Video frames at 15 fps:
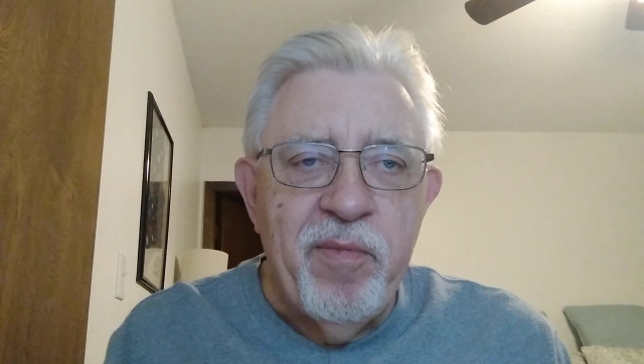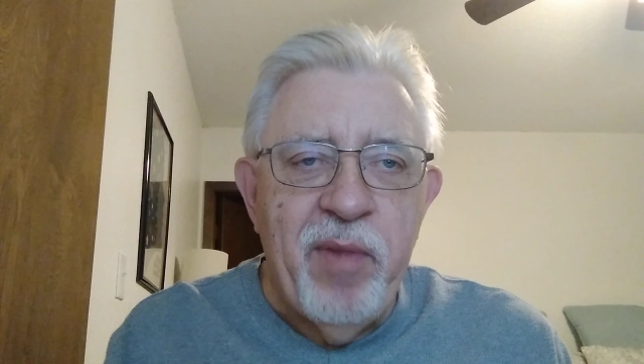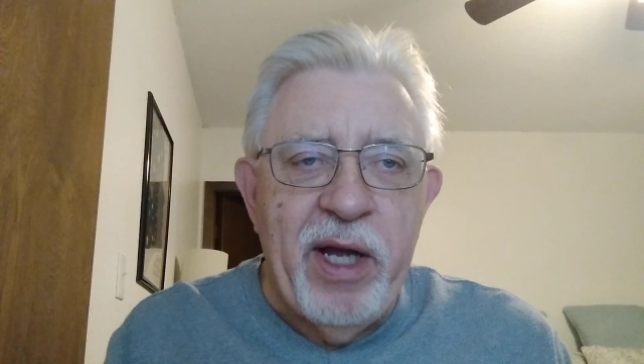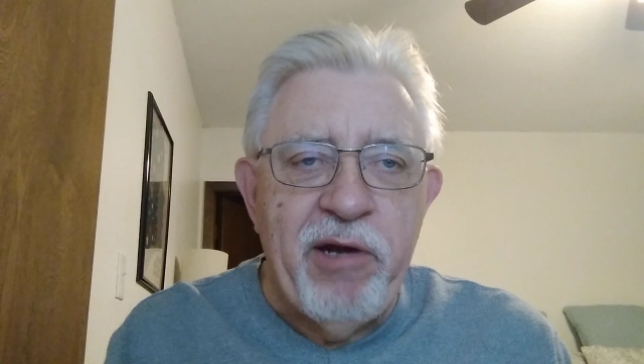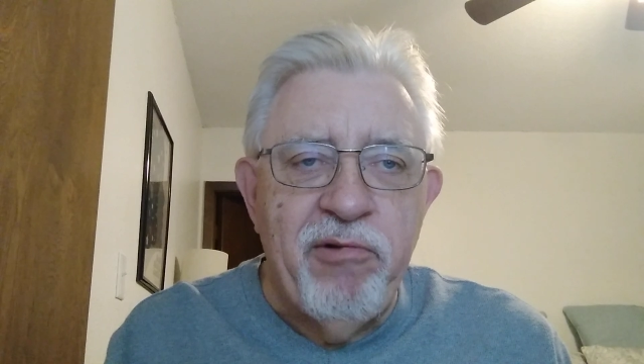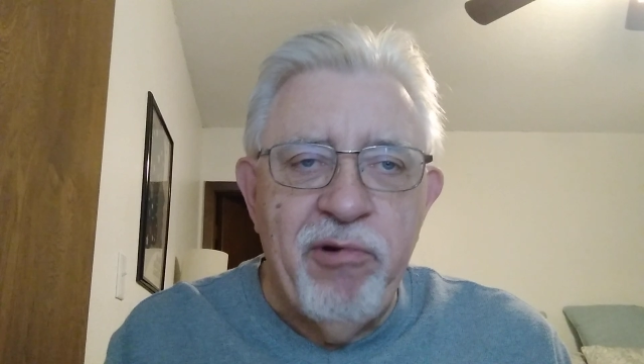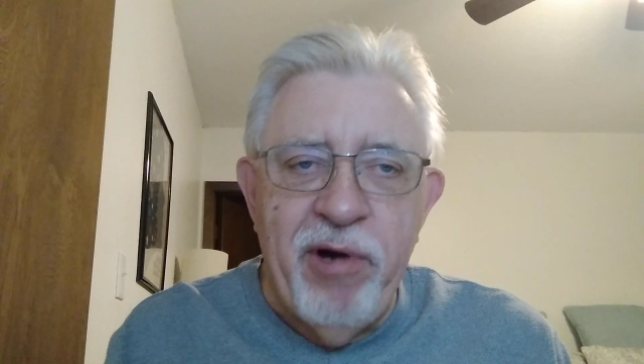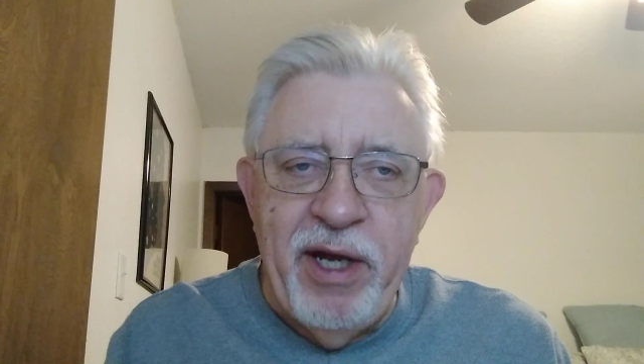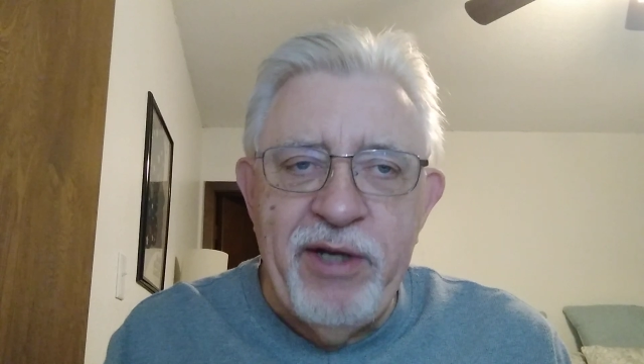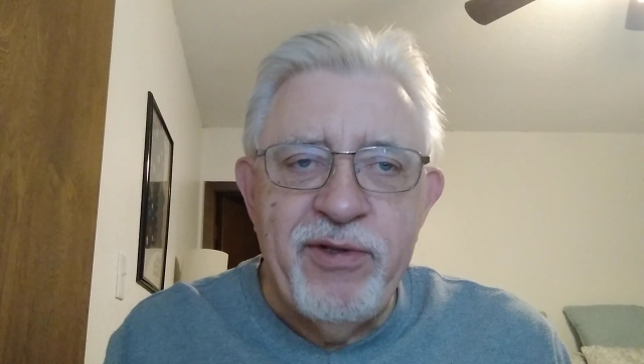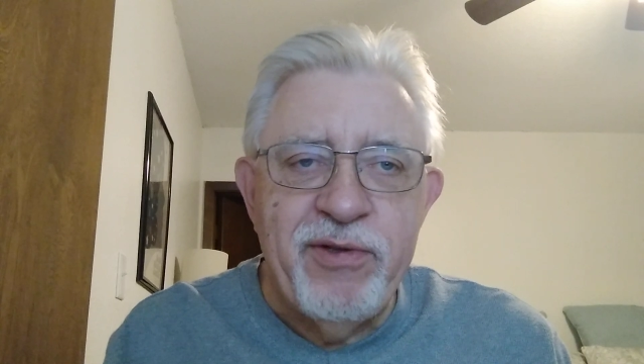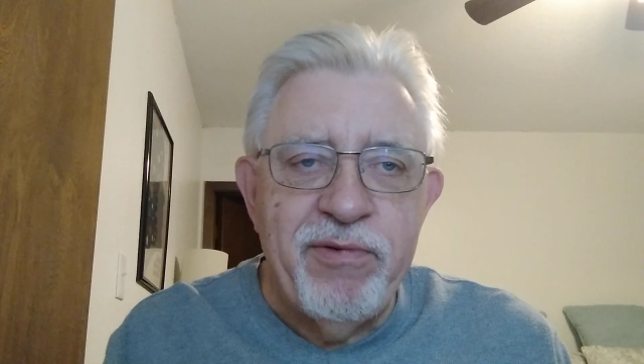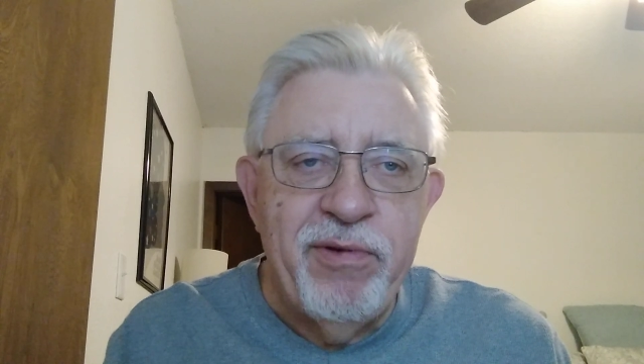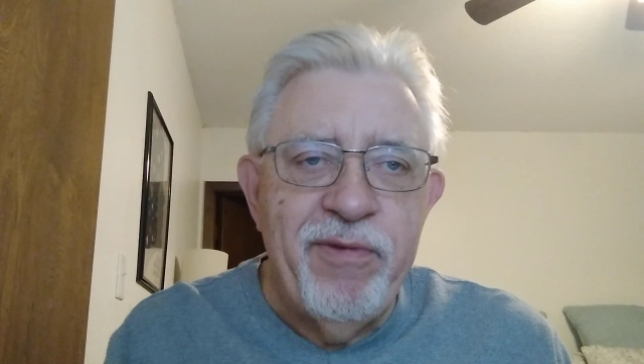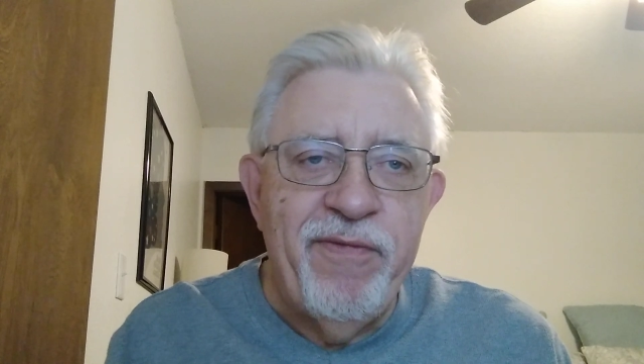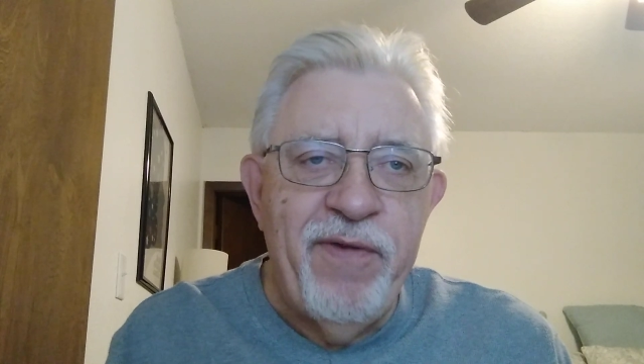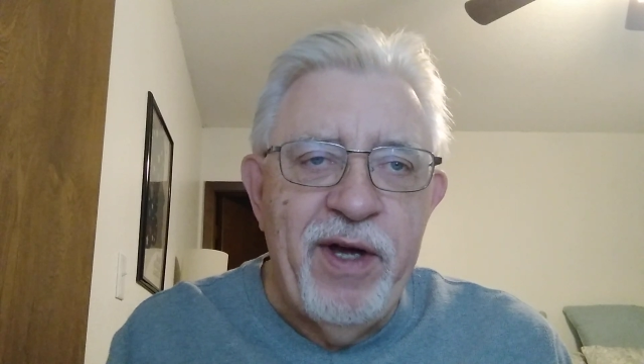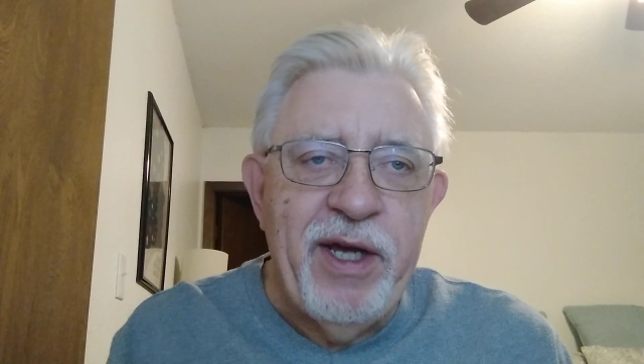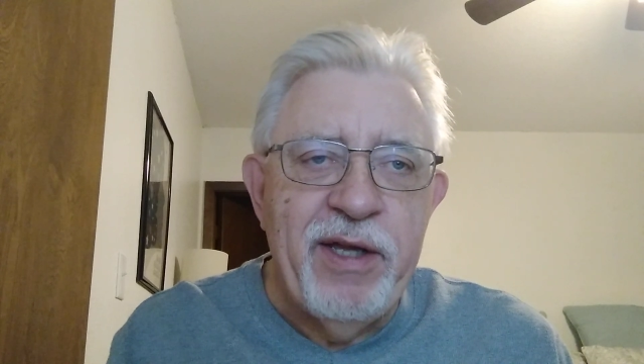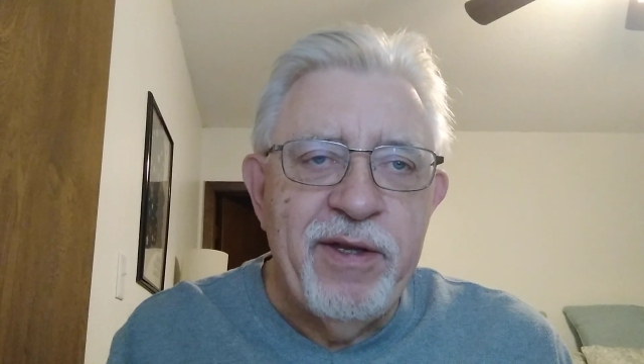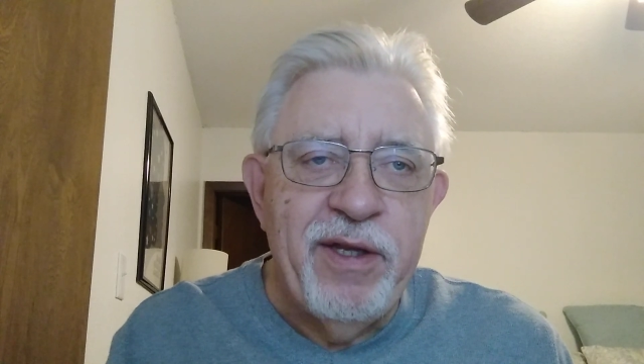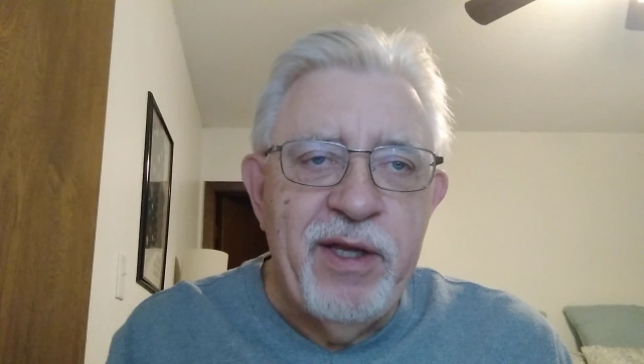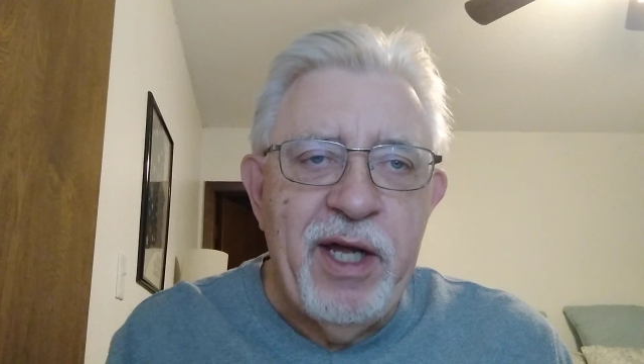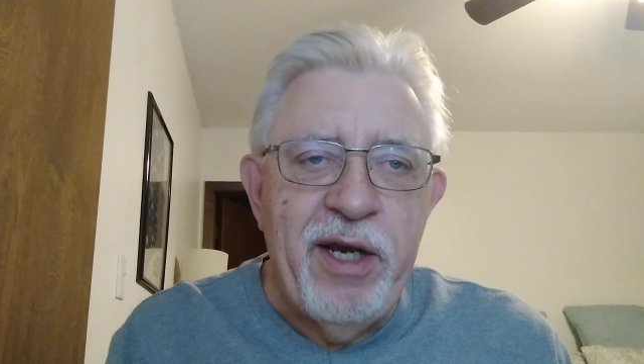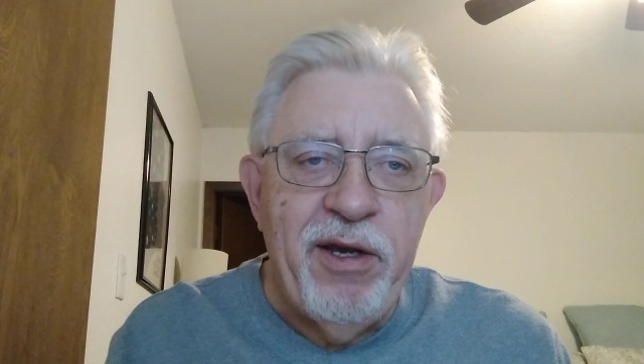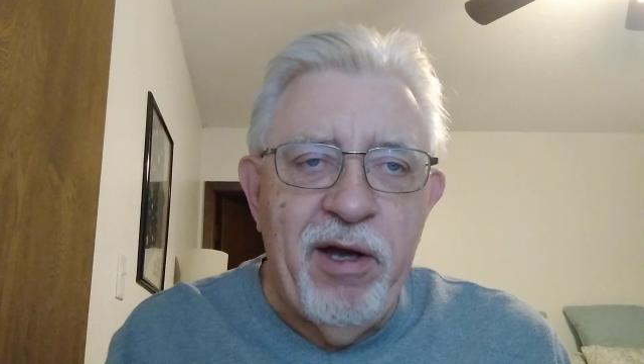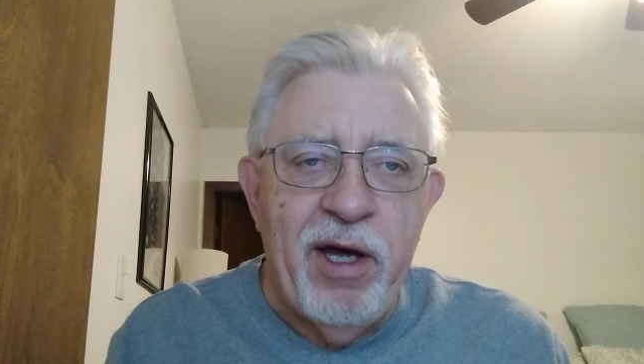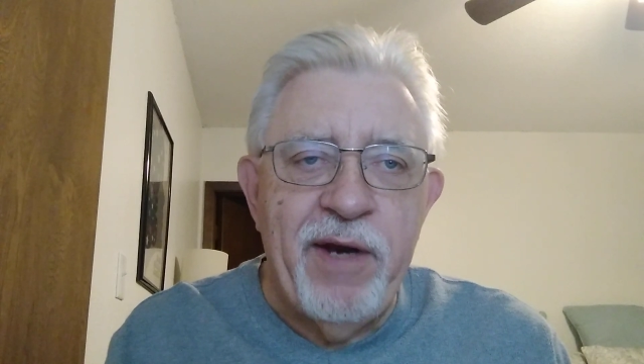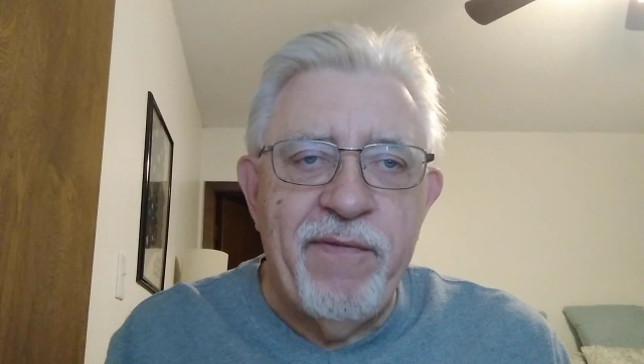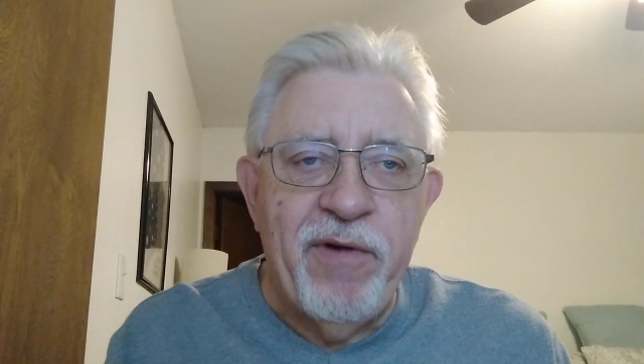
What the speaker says: by grace through faith, and that not